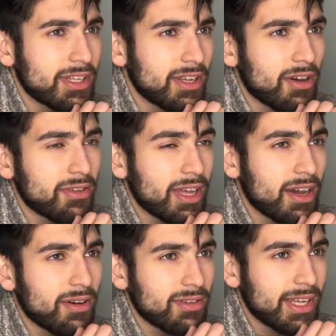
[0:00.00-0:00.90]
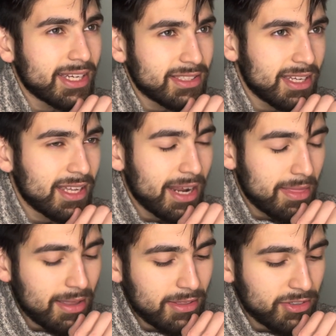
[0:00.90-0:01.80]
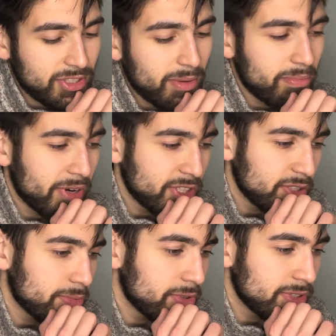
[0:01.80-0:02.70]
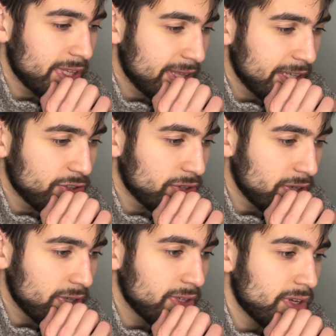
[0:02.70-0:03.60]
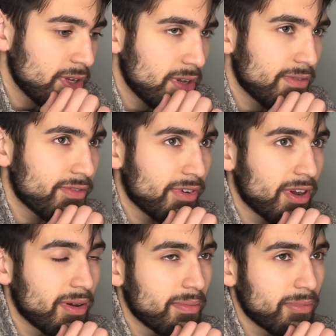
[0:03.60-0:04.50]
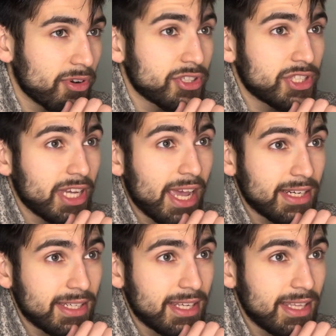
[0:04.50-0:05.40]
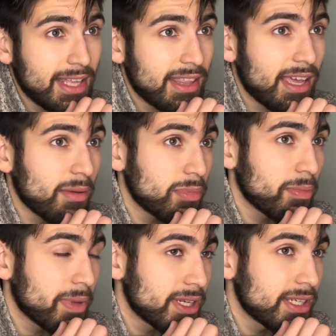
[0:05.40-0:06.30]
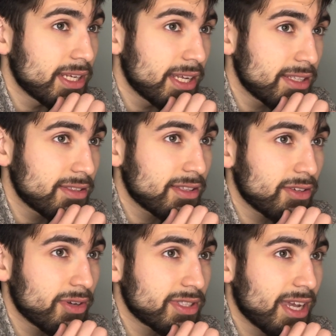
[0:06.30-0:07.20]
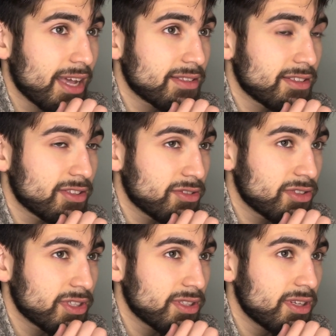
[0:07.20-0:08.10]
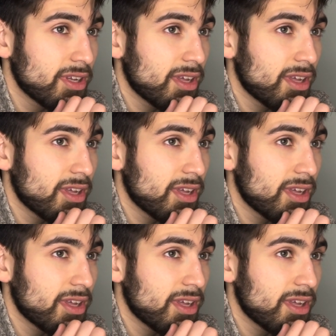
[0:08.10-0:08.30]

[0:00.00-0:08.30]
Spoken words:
don't know. Like I said, I think there's some principles that they took from Christianity that they implemented into the U.S. Constitution.